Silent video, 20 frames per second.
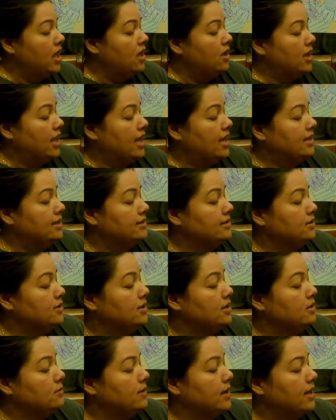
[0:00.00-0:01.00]
Okay, so
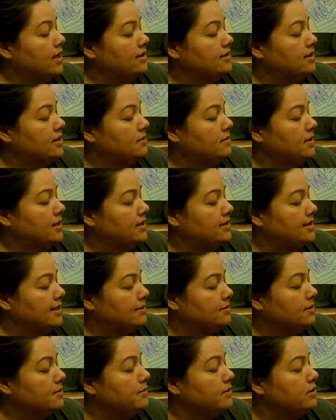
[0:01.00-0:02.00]
either way, it's going to be the same. So
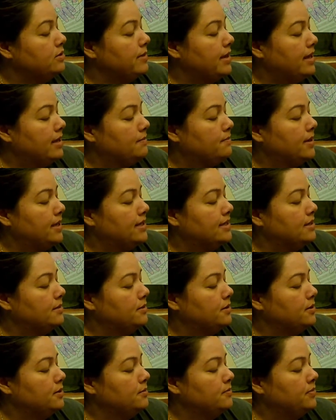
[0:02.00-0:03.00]
I'm going to make a big
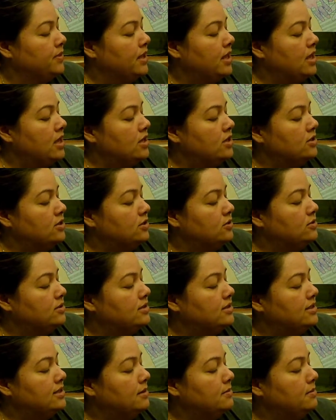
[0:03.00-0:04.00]
W. So
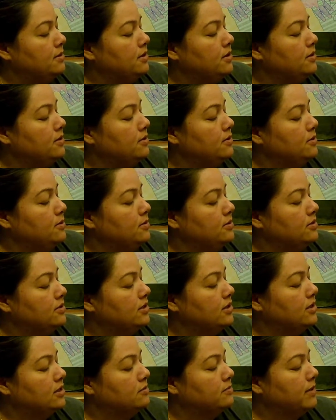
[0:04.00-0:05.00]
W, so
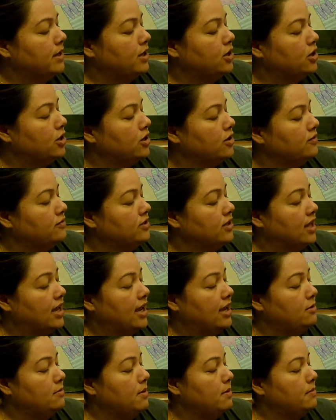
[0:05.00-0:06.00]
there's my curved line.
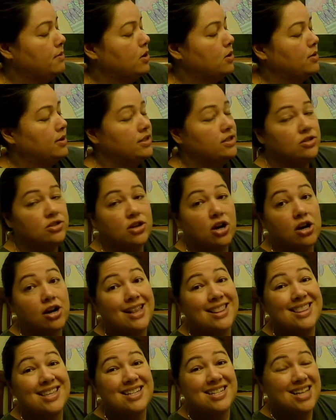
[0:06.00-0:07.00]
Remember, you always start at
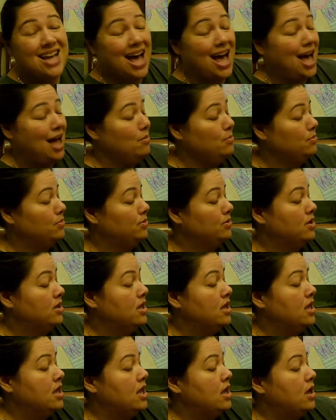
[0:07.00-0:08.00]
the top.
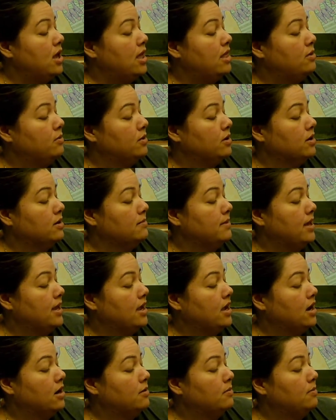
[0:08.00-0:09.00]
And then we're going to make
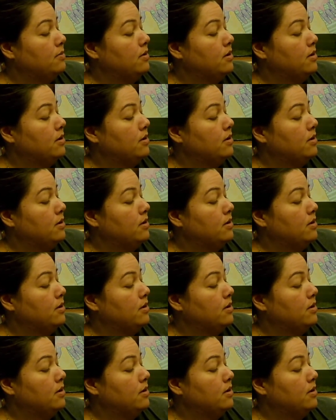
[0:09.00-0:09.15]
our